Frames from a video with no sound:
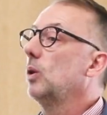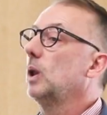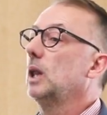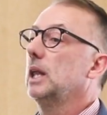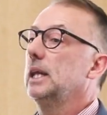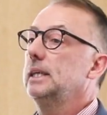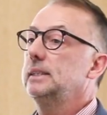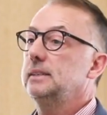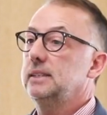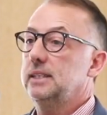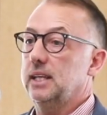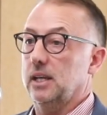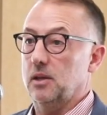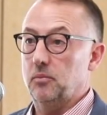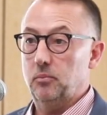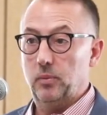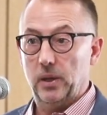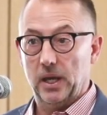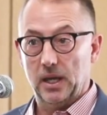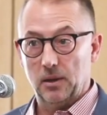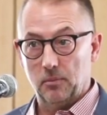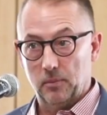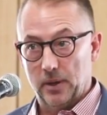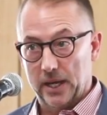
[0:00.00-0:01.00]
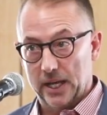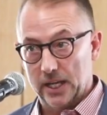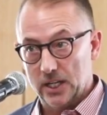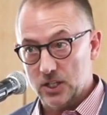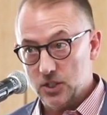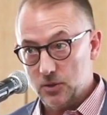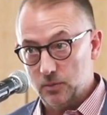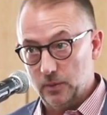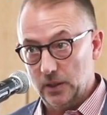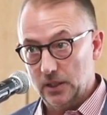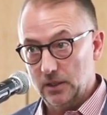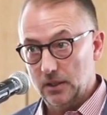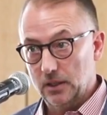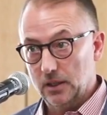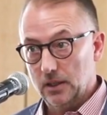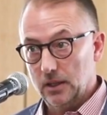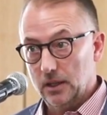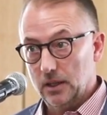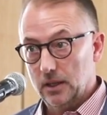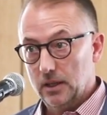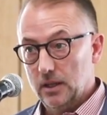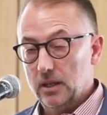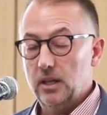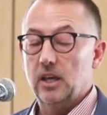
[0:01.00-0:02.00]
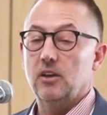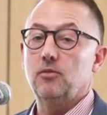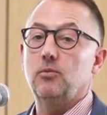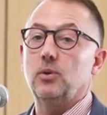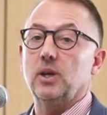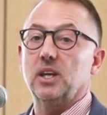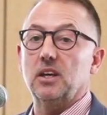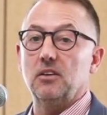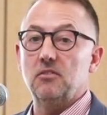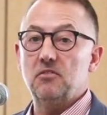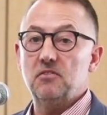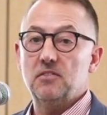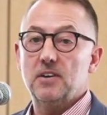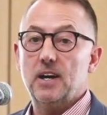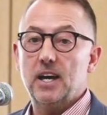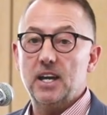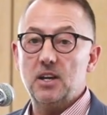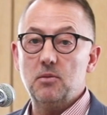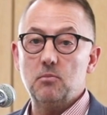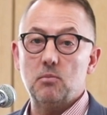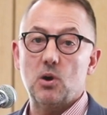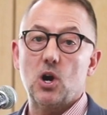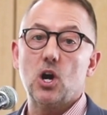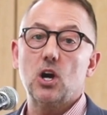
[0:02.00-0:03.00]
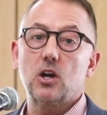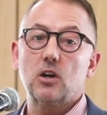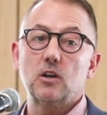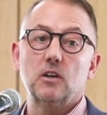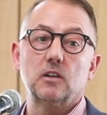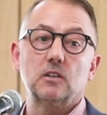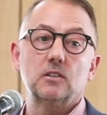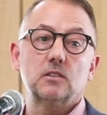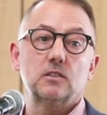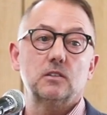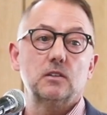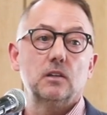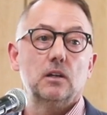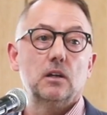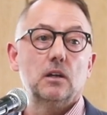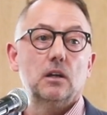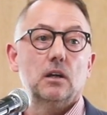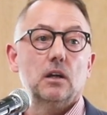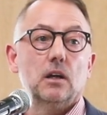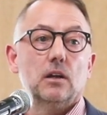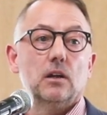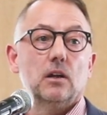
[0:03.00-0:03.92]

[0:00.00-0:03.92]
holistic pain management, if we can find markers,